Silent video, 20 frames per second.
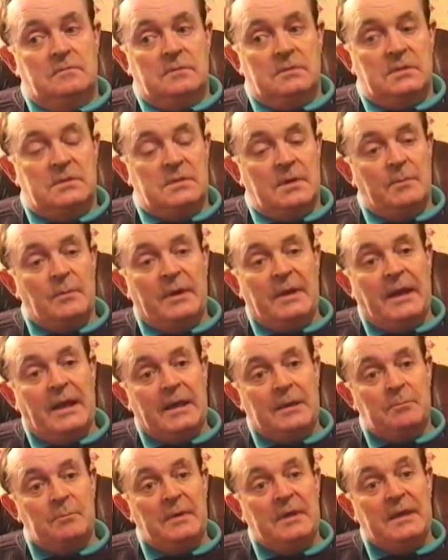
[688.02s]
to someone
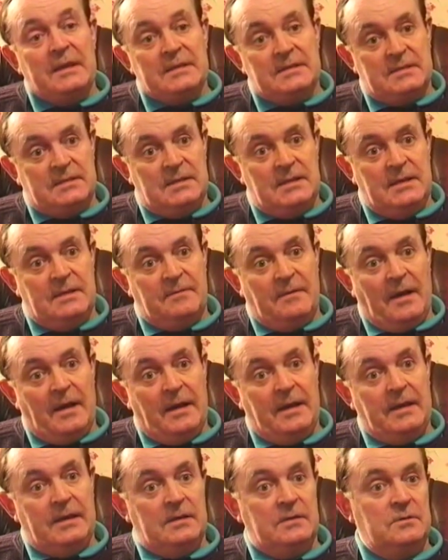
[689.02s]
like me and see if
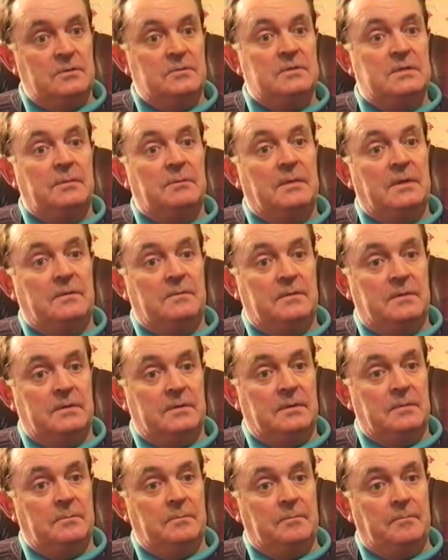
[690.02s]
I can do something for
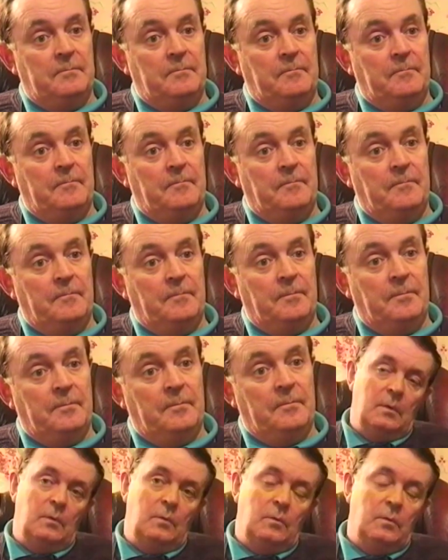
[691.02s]
them.
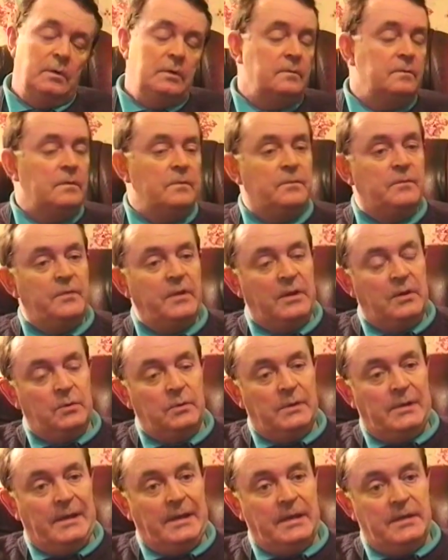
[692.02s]
One of the
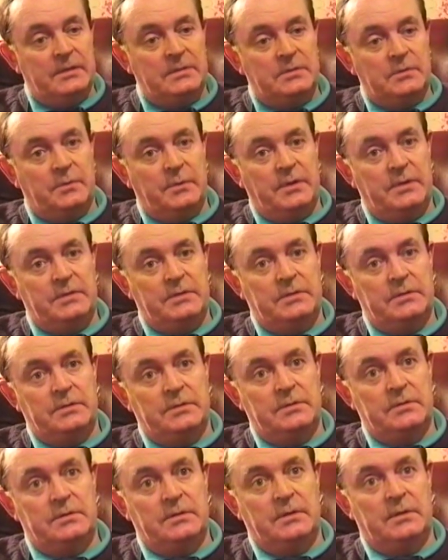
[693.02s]
frequently asked
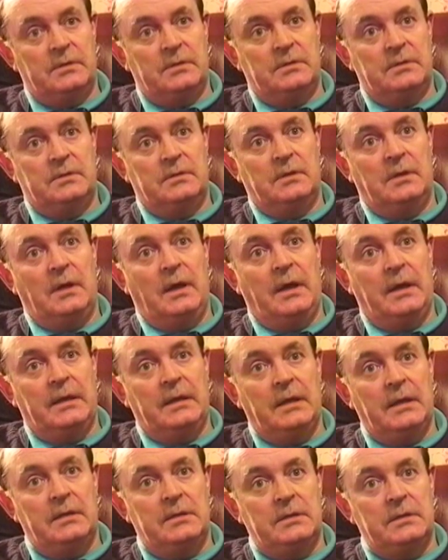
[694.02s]
questions that I
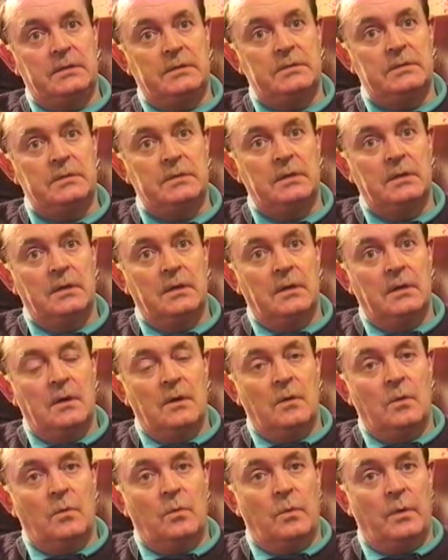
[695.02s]
get is,
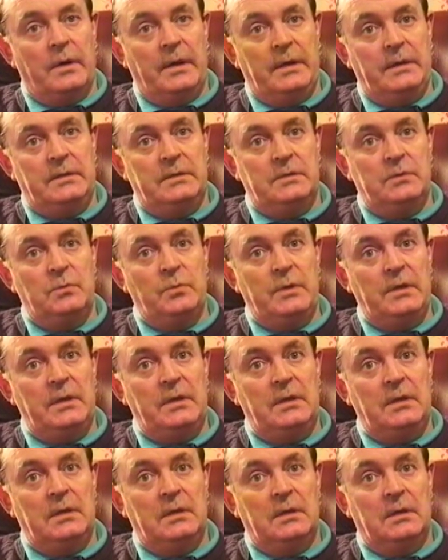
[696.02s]
why did
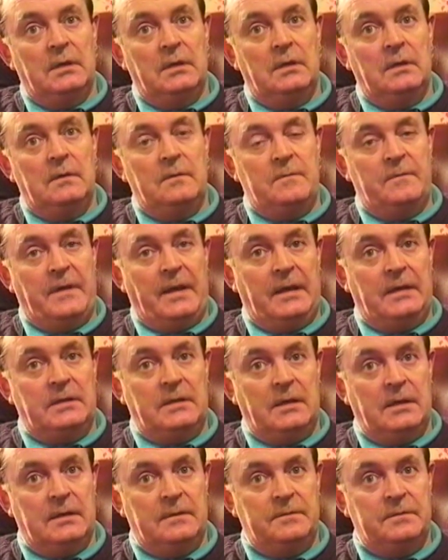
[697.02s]
we, in fact,
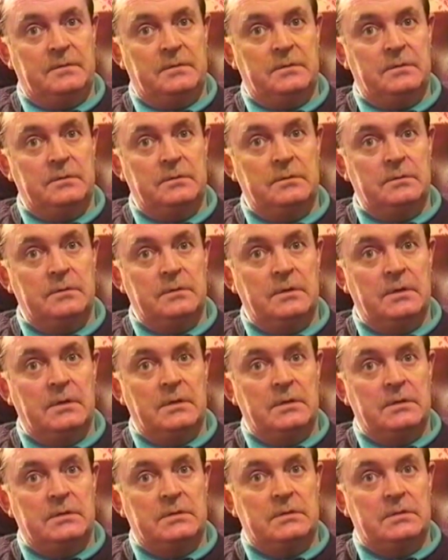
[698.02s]
have to
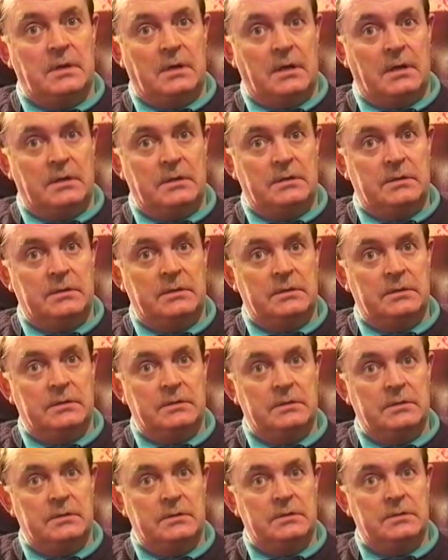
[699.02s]
start
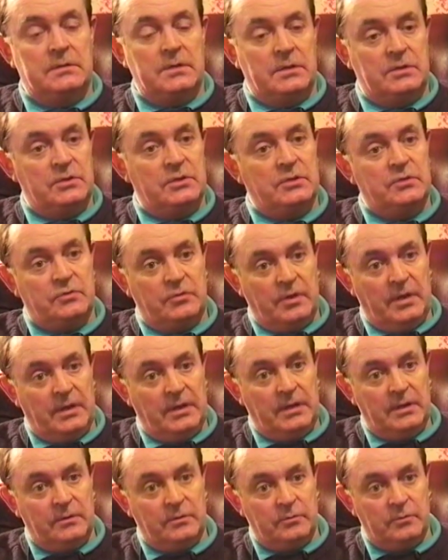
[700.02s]
such a
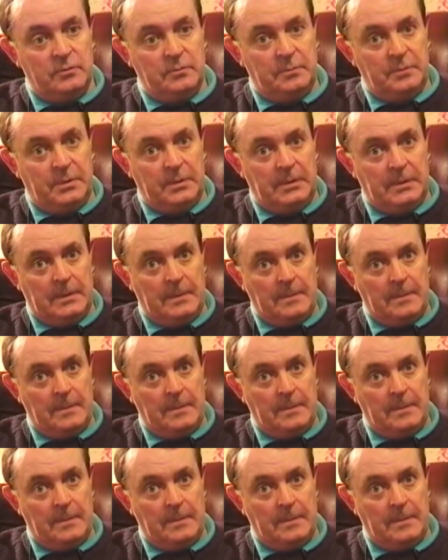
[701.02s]
training group?